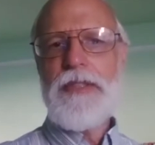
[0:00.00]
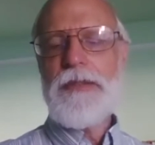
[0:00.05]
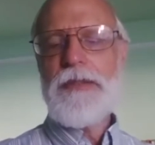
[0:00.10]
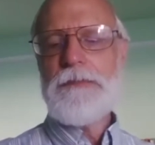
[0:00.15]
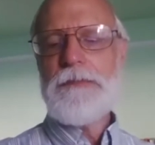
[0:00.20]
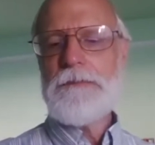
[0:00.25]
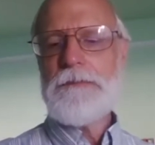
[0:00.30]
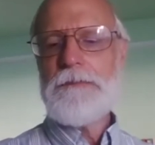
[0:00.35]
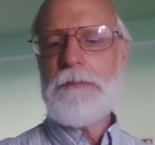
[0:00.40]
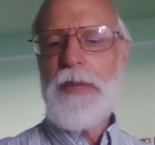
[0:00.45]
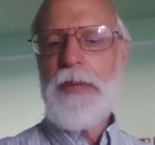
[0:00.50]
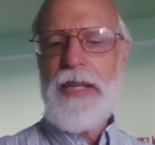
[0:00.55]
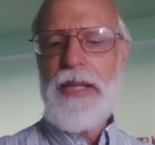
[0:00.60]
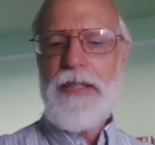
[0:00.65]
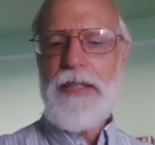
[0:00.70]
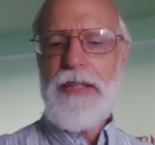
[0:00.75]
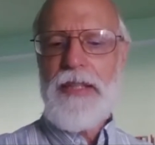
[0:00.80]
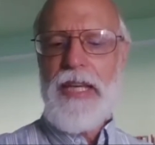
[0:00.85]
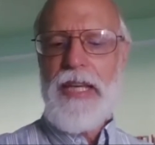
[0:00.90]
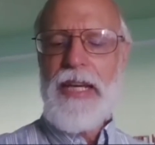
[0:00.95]
But
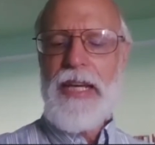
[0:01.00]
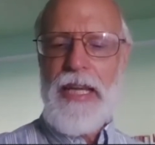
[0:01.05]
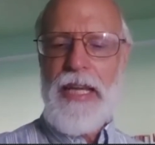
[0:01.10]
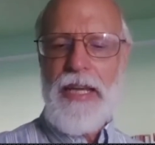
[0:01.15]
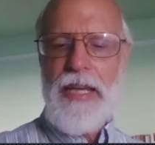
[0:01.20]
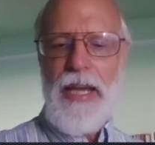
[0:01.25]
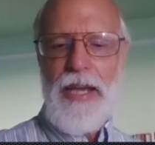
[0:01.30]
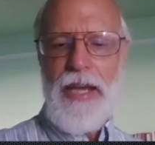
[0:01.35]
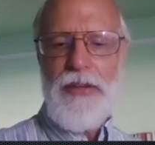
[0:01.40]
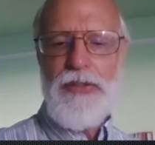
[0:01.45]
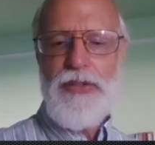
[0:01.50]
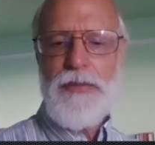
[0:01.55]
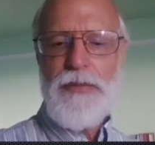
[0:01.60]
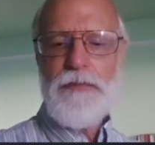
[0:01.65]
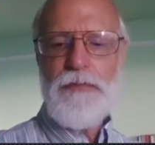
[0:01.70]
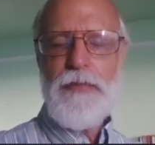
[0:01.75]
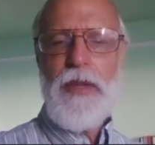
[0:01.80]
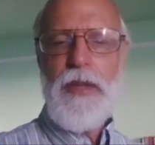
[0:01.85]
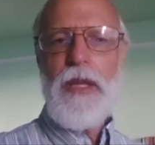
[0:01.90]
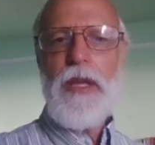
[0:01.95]
in any case,
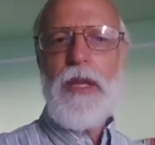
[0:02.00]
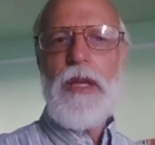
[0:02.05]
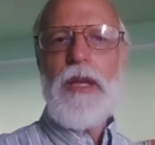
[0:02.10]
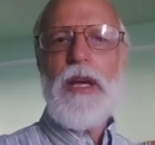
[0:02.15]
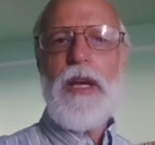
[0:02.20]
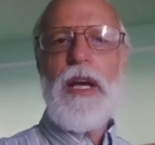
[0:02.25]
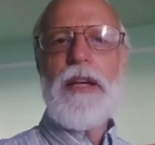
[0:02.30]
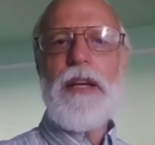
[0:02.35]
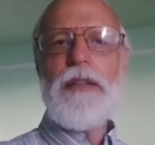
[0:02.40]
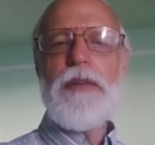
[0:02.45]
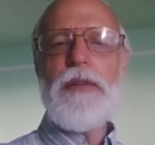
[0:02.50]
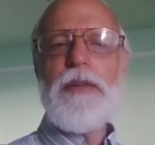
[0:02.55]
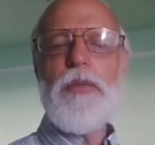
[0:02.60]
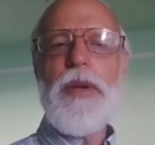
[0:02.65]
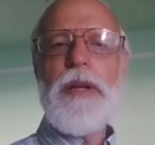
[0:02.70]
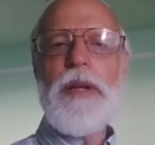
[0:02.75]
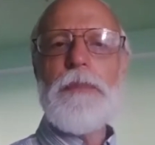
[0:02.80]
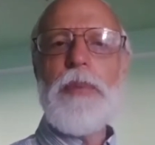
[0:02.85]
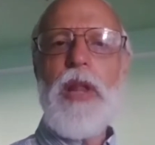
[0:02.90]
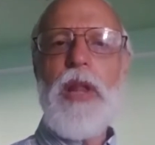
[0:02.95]

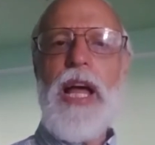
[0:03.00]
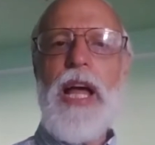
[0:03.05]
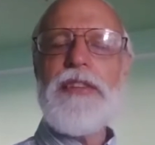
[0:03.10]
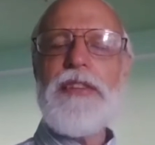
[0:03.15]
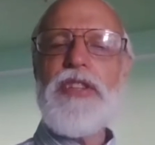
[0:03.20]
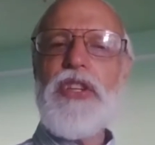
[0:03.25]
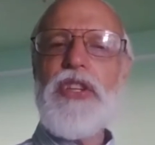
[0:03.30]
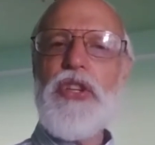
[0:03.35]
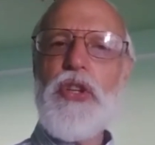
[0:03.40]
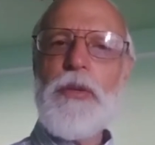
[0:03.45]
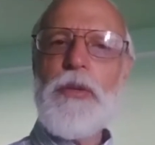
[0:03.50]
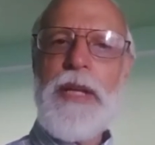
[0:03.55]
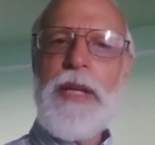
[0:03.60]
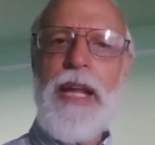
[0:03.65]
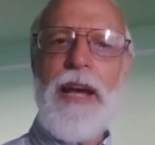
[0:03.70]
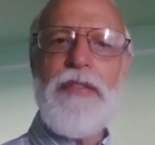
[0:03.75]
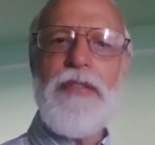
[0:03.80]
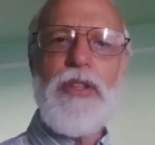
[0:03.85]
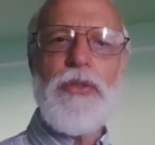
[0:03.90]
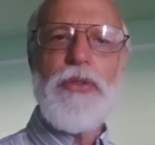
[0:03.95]
when applied to human
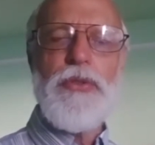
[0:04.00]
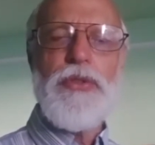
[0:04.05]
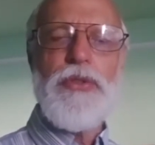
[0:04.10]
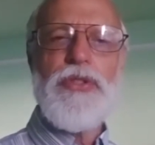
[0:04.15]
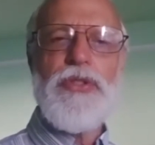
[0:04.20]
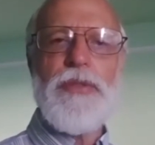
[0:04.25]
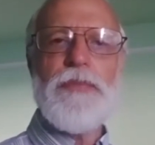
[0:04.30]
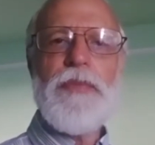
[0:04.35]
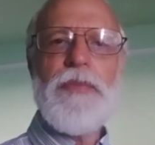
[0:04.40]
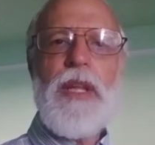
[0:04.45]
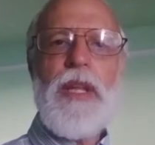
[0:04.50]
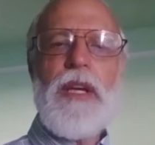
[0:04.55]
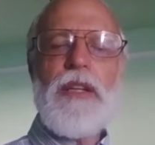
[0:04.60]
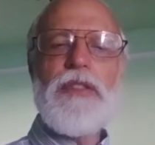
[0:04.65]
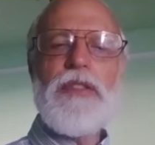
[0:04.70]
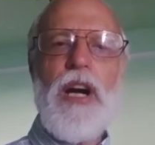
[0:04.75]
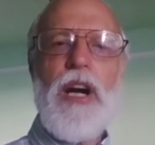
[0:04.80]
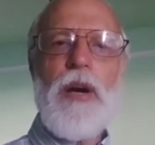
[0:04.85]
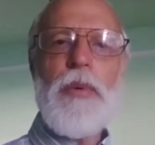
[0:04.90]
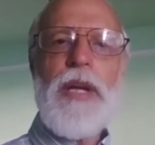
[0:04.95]
evolution,
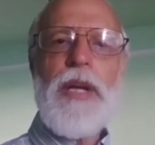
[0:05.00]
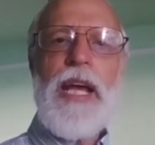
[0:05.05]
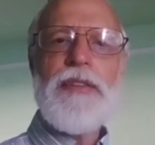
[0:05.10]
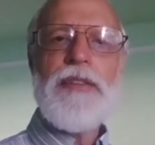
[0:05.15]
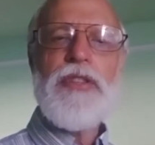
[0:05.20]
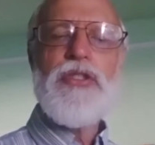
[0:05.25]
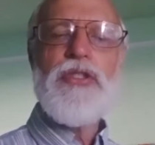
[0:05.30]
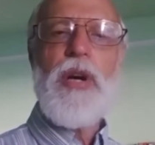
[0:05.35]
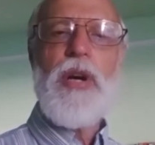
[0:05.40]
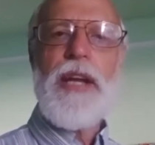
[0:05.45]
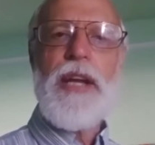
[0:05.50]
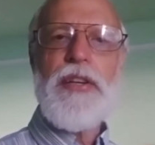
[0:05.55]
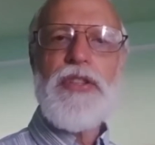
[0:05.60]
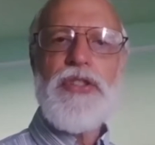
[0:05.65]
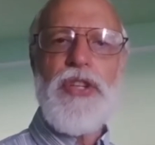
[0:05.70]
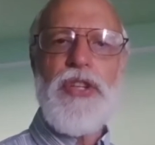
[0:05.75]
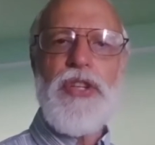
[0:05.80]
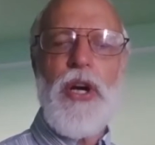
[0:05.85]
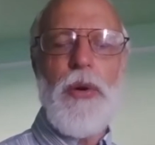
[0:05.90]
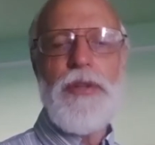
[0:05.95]
Darwin had to try to
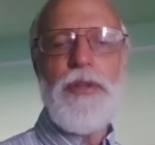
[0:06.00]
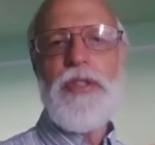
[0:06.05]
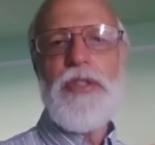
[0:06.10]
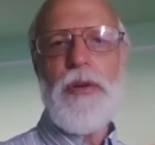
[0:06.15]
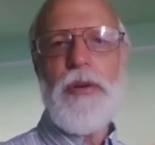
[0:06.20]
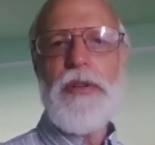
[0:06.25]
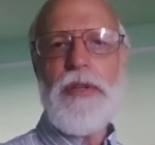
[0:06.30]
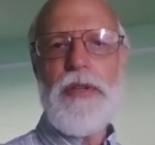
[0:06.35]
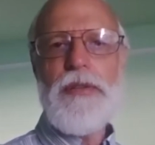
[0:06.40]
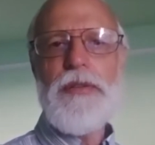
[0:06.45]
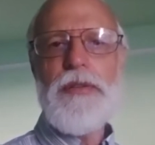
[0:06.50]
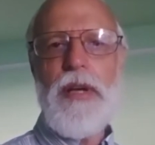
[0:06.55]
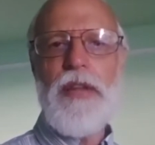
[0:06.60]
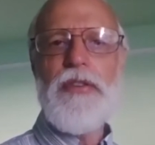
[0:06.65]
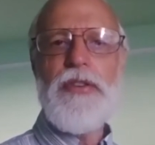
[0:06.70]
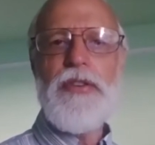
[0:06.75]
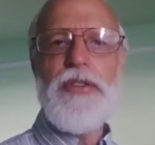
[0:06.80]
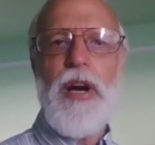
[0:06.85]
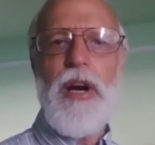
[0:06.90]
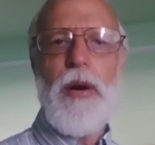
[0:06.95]
show, and so did other
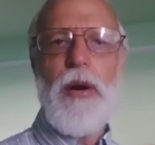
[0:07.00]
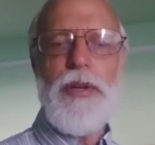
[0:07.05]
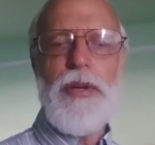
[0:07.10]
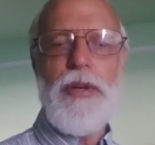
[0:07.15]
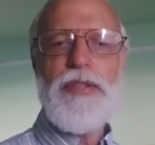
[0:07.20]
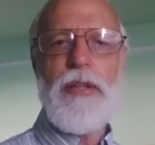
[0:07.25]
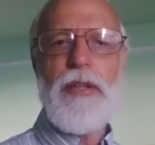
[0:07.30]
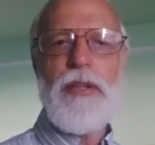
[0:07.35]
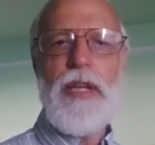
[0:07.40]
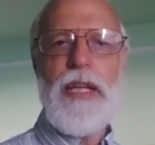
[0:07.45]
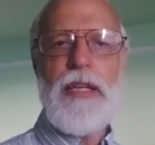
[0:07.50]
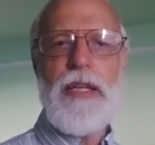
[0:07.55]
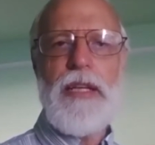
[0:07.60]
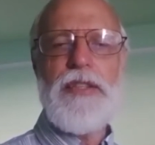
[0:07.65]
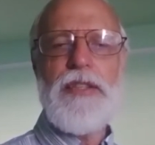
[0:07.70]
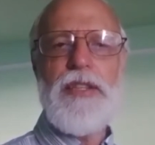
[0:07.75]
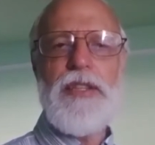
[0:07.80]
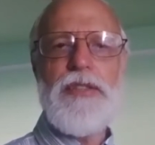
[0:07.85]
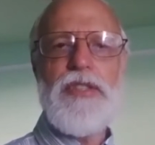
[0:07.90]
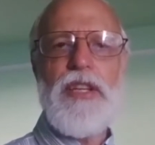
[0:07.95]
Darwinists in the late
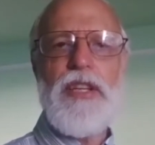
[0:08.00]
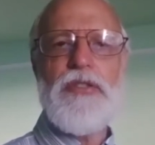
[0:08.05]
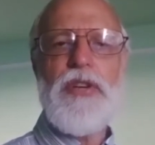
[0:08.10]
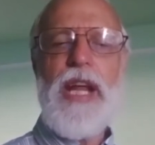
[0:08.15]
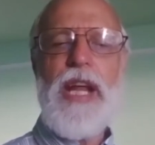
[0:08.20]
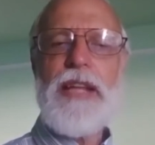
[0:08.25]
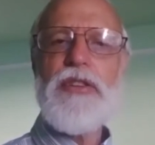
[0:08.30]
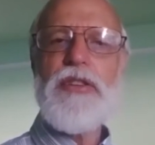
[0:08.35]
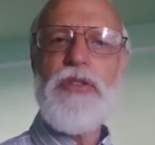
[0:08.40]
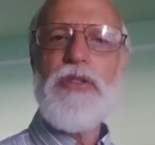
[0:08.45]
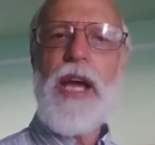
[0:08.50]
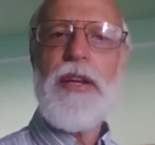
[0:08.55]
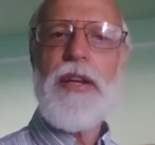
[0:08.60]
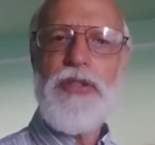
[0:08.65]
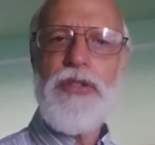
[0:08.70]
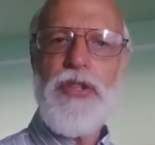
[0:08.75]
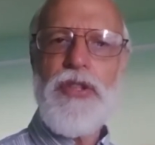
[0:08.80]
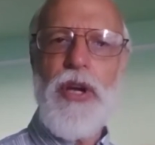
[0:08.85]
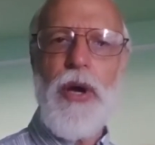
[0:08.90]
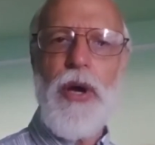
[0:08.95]
19th century, had to try to
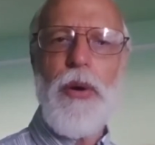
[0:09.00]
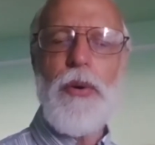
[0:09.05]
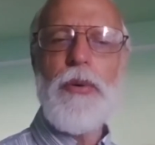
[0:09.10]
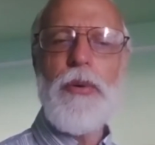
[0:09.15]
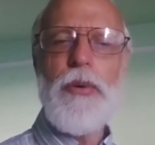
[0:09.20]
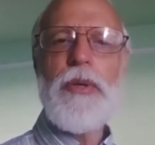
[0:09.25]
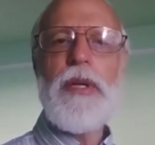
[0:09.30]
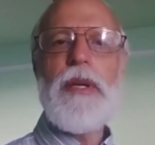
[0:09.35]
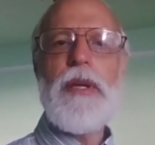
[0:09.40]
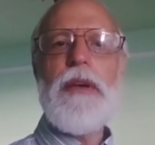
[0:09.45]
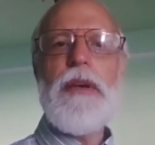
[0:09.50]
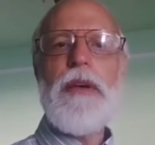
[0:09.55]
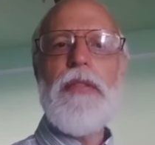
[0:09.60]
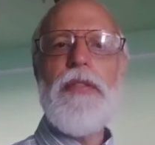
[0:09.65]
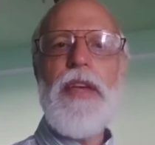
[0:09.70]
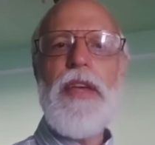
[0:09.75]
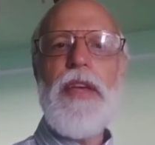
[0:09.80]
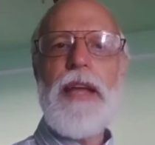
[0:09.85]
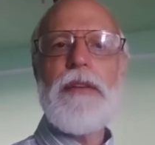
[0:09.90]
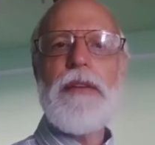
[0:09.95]
show
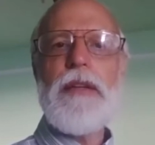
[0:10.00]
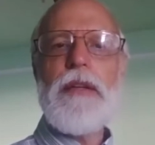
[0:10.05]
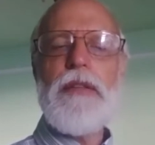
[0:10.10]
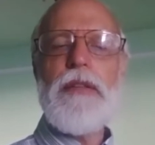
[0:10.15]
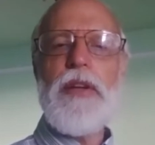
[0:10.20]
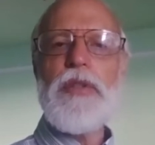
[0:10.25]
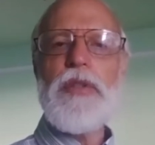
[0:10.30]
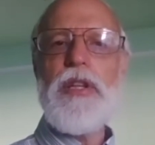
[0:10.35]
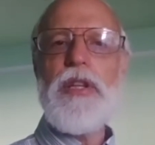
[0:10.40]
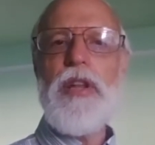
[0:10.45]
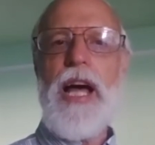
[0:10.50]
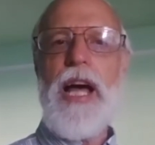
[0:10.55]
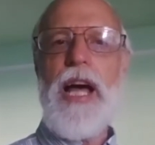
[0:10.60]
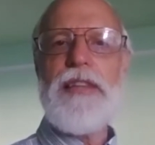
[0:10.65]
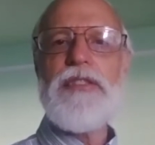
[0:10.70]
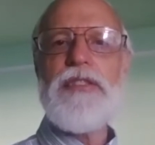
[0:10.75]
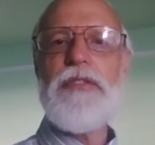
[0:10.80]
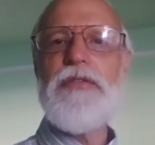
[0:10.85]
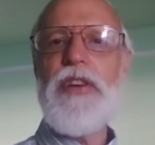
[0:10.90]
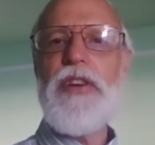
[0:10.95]
that there was
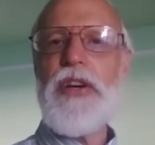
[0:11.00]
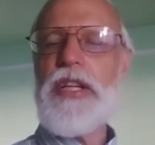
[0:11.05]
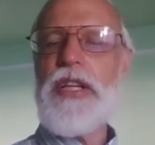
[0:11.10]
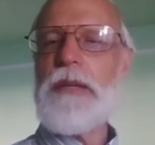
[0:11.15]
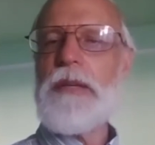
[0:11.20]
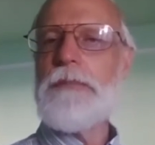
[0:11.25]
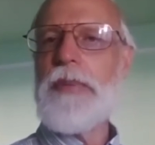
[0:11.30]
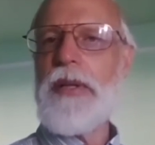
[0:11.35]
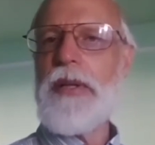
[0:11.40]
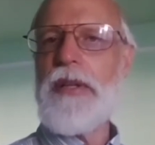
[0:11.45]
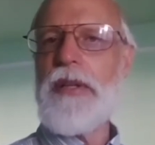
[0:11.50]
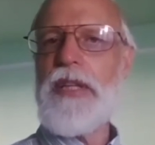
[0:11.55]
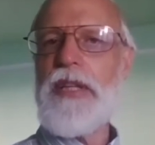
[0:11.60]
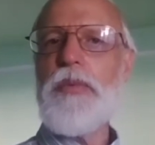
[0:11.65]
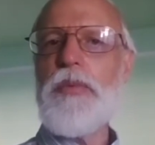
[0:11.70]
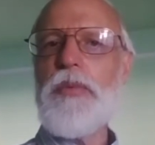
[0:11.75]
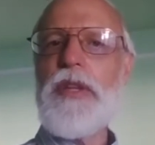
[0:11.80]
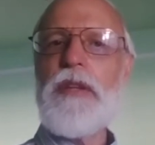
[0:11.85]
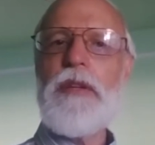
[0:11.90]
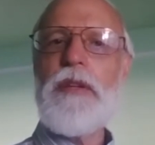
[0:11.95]
lots of variability
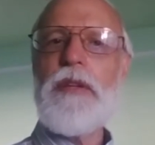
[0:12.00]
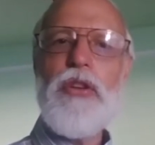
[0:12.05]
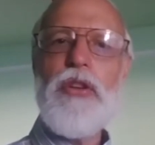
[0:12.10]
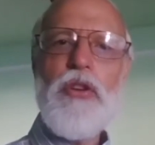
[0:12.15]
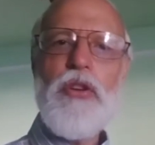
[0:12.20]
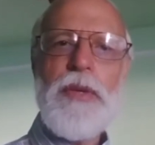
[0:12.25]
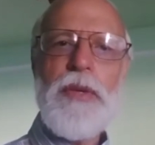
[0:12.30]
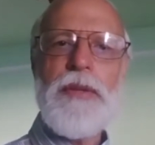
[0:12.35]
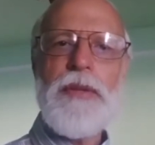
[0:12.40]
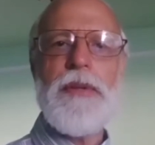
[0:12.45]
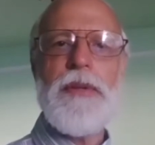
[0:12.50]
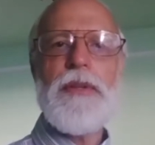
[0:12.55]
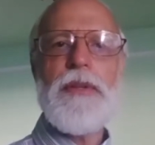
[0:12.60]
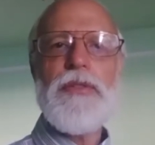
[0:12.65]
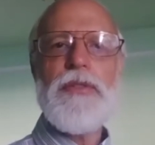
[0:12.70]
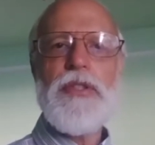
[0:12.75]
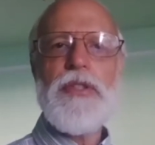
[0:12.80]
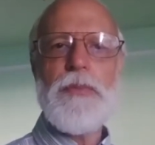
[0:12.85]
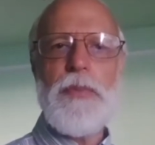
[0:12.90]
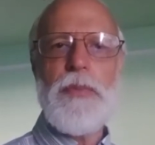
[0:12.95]
within the human
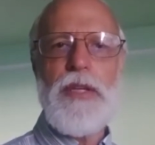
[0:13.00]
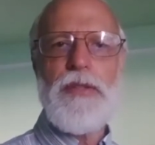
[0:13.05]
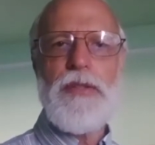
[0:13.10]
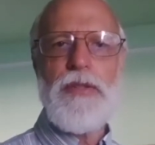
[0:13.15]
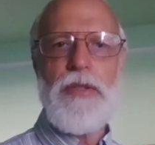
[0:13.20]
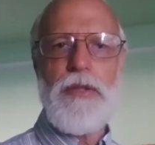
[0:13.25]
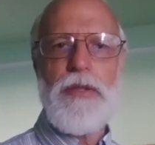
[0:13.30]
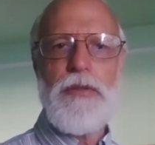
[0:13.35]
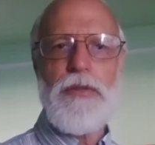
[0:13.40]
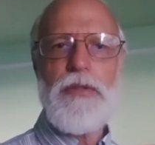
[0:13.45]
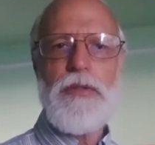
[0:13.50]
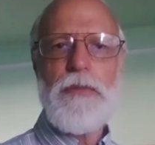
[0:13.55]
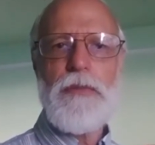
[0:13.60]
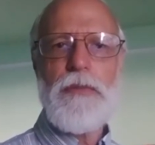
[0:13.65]
species.